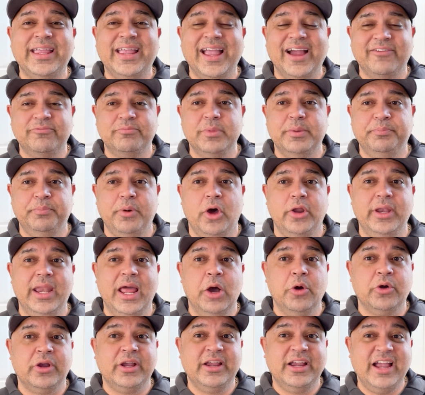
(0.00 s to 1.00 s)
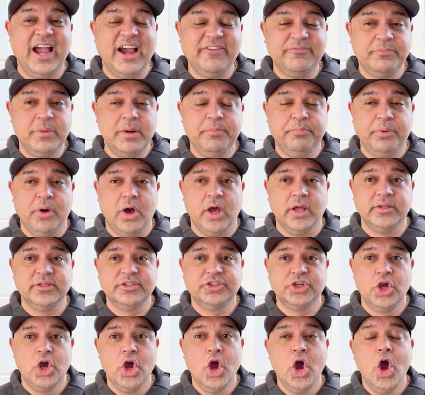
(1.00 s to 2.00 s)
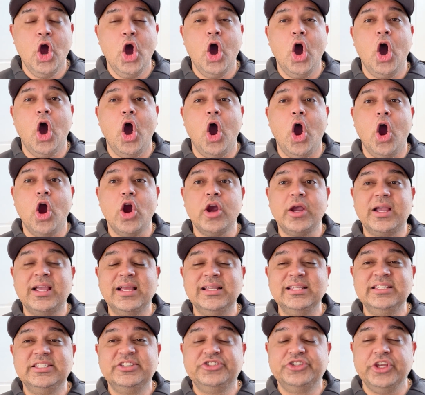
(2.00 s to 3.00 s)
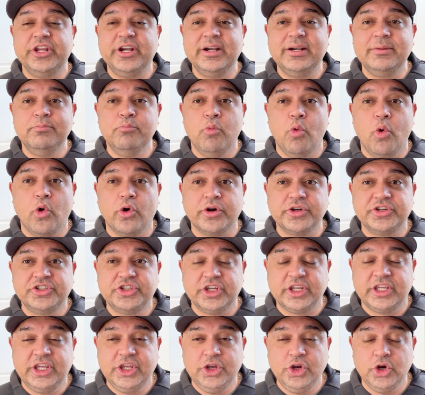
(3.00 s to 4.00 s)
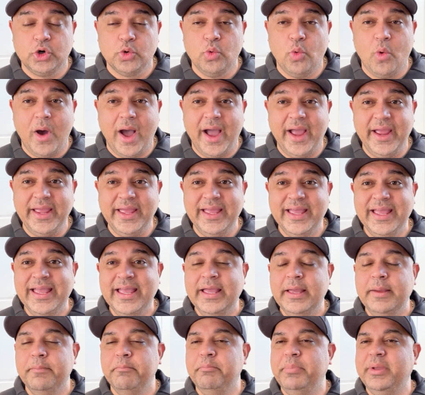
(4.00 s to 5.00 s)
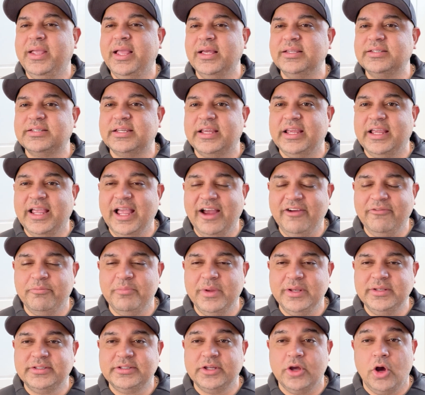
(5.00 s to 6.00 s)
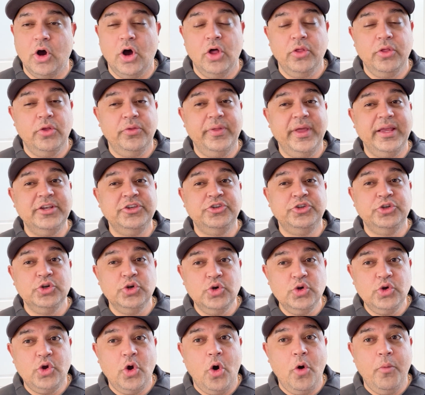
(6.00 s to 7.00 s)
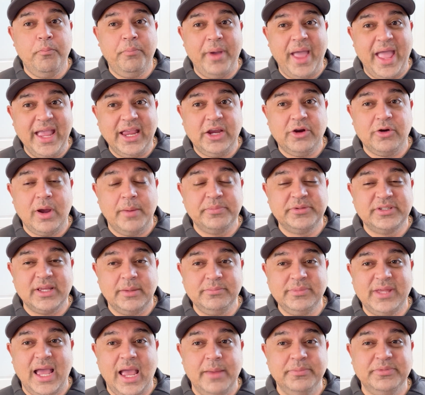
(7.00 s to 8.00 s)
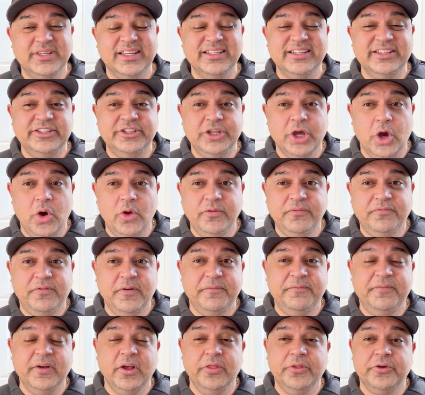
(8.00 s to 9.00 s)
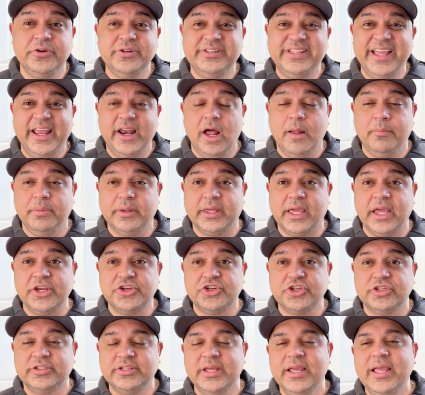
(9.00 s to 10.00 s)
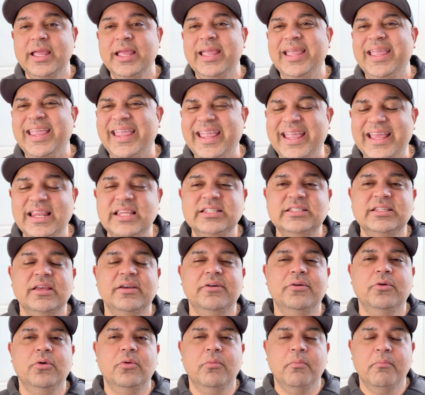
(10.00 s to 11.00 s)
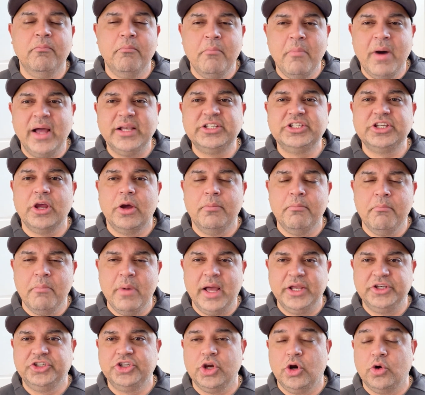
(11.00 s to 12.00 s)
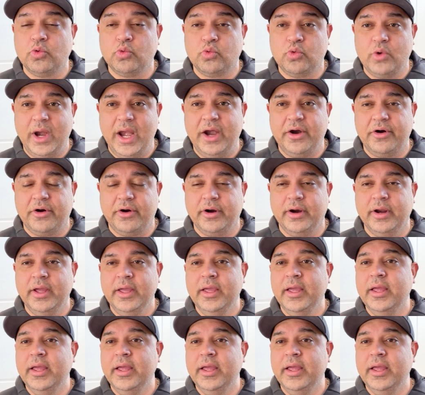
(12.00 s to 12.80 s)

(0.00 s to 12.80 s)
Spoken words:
government bond. Now, government bonds are considered more secure. Why? Because governments, although they do go bankrupt sometimes and don't fulfill their debt obligations, it is much, much rarer.